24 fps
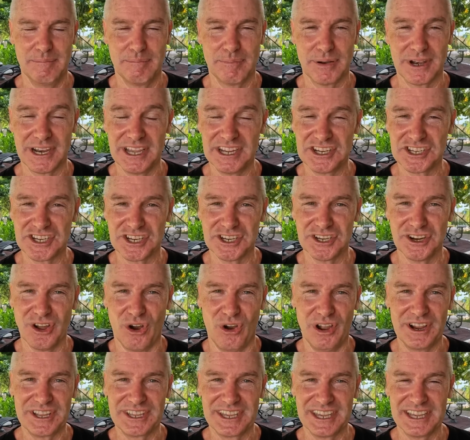pleasured,
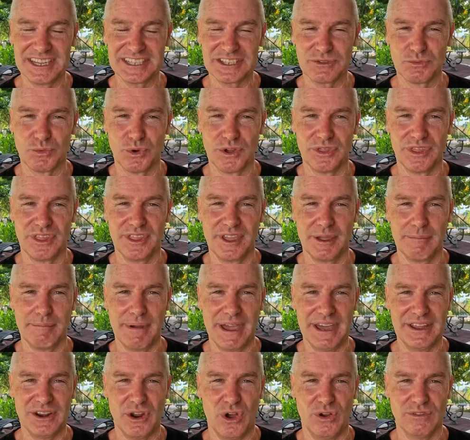I guess, with the
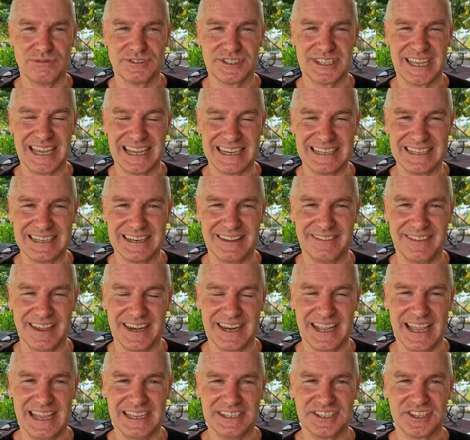amount of talent
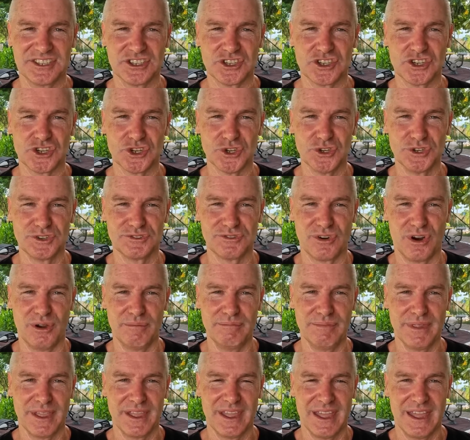that he has to choose
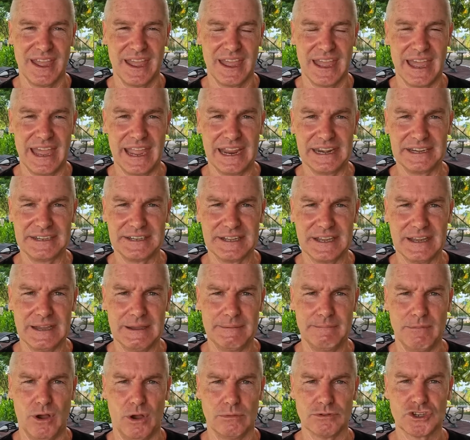from. And
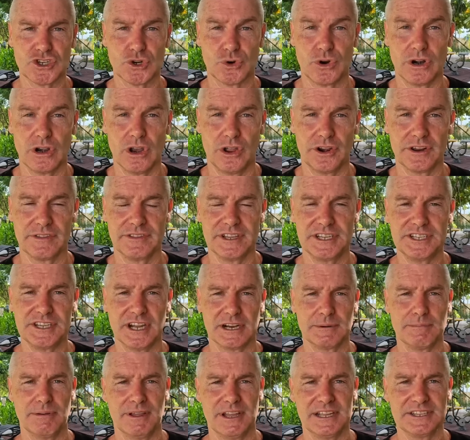I'm sure a lot of these
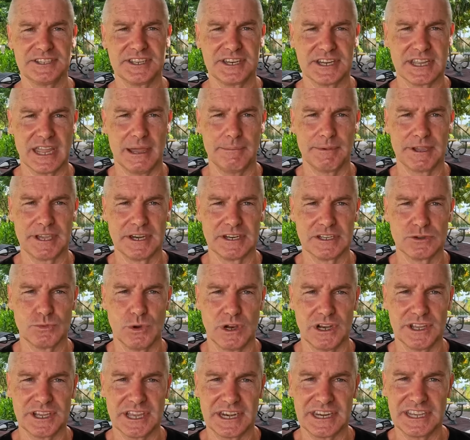young players that are coming in as
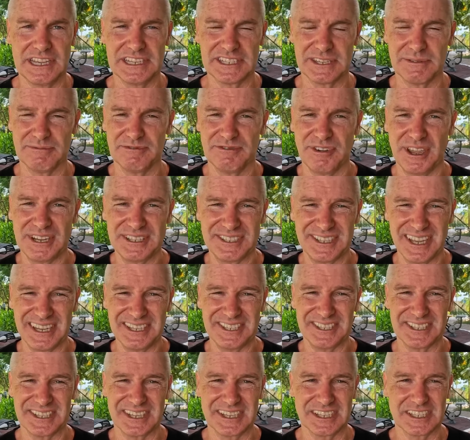well are going to get some
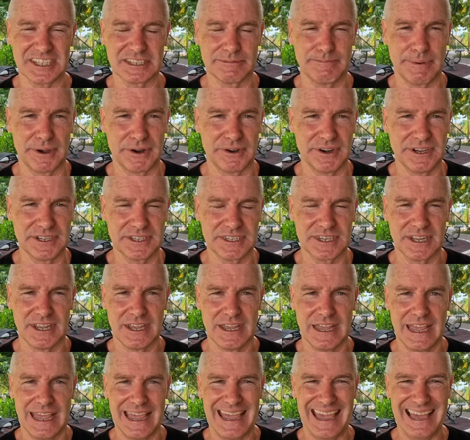fantastic experience.
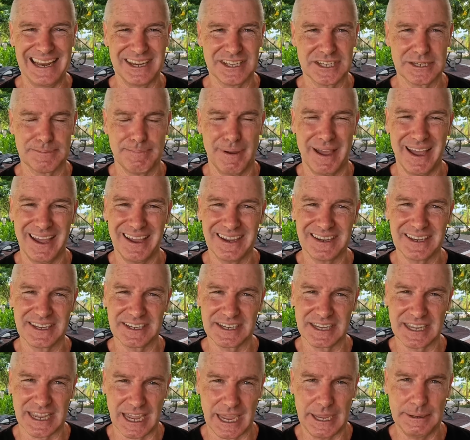Ellis Park
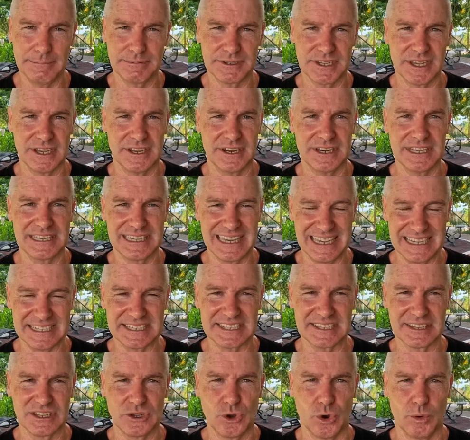in Cape Town
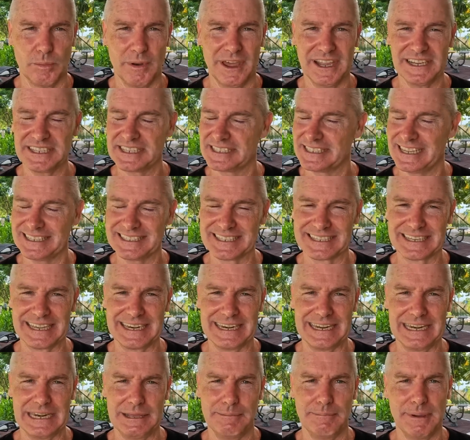against the All Blacks, it doesn't
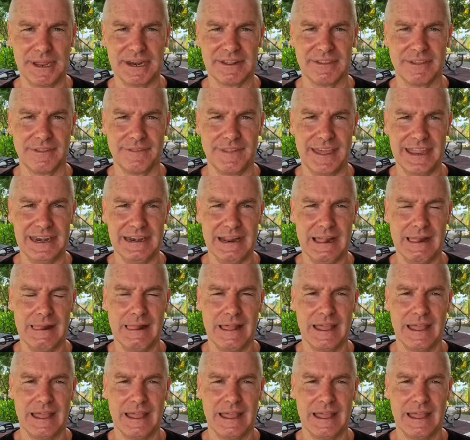get any better than that.